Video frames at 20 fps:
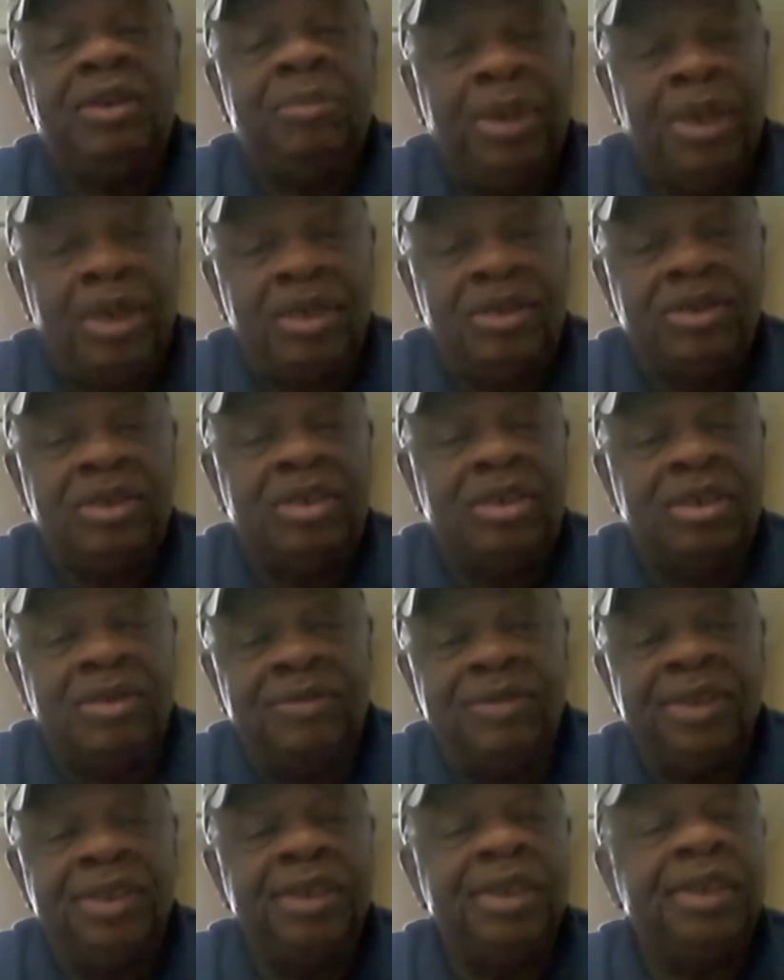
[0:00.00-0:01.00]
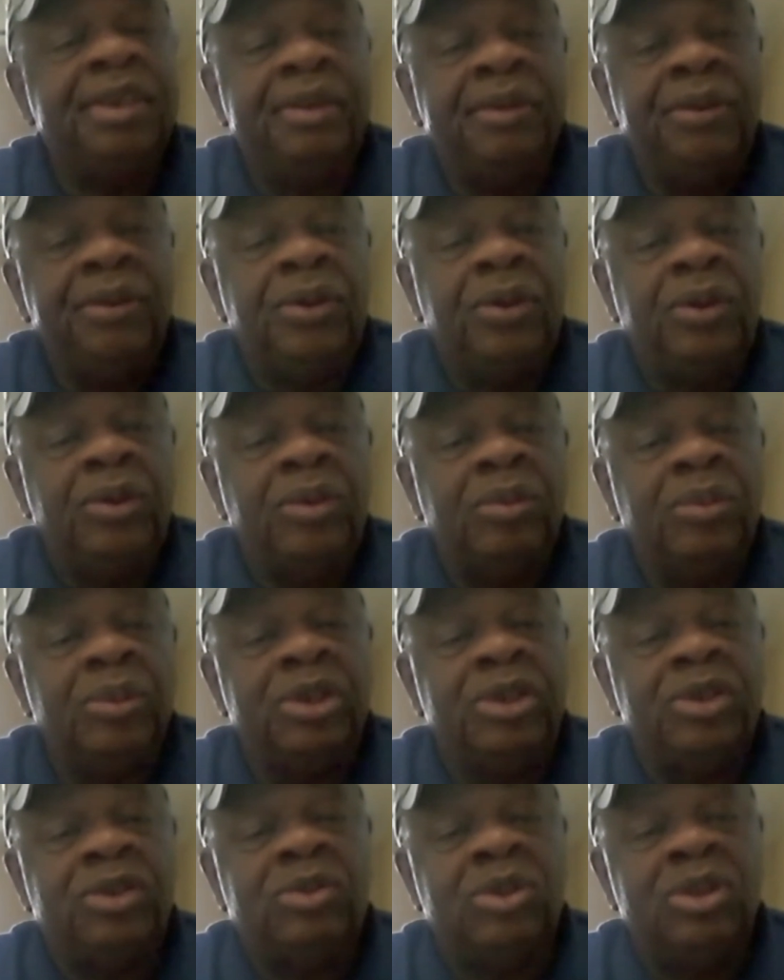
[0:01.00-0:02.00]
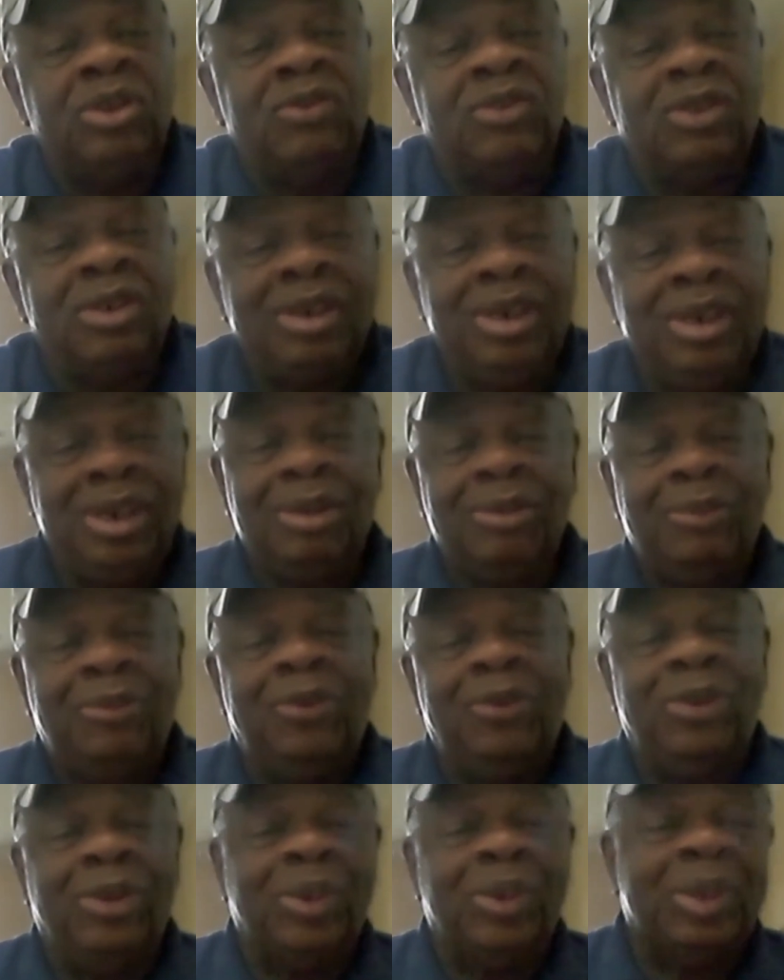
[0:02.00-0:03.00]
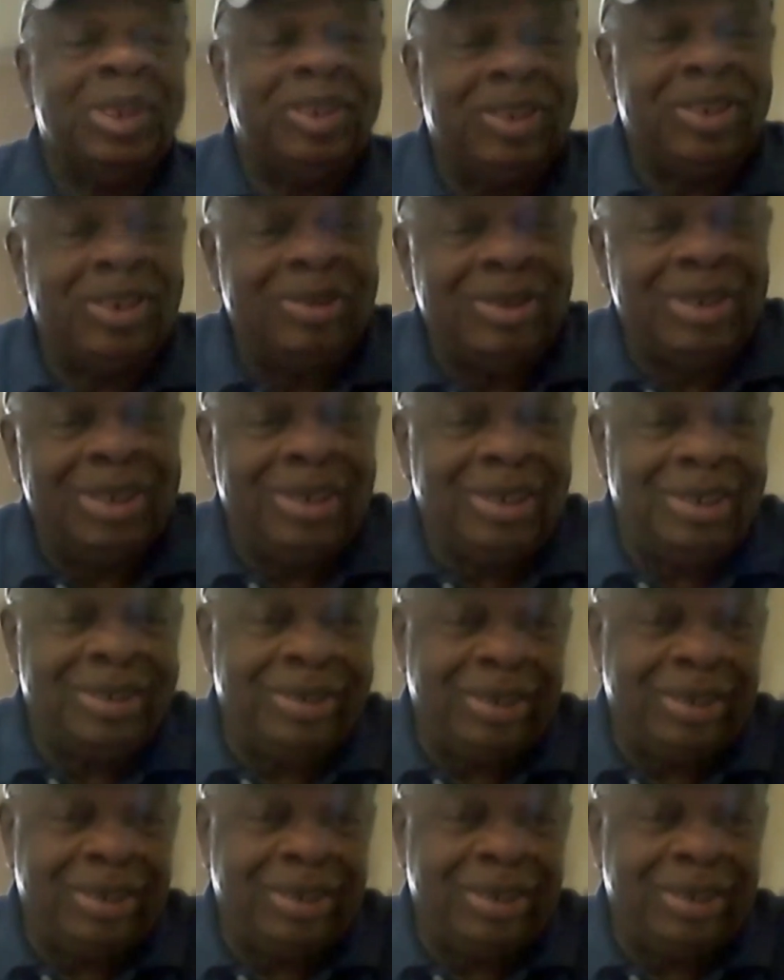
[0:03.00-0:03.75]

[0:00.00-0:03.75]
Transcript: positively, which was very helpful considering I was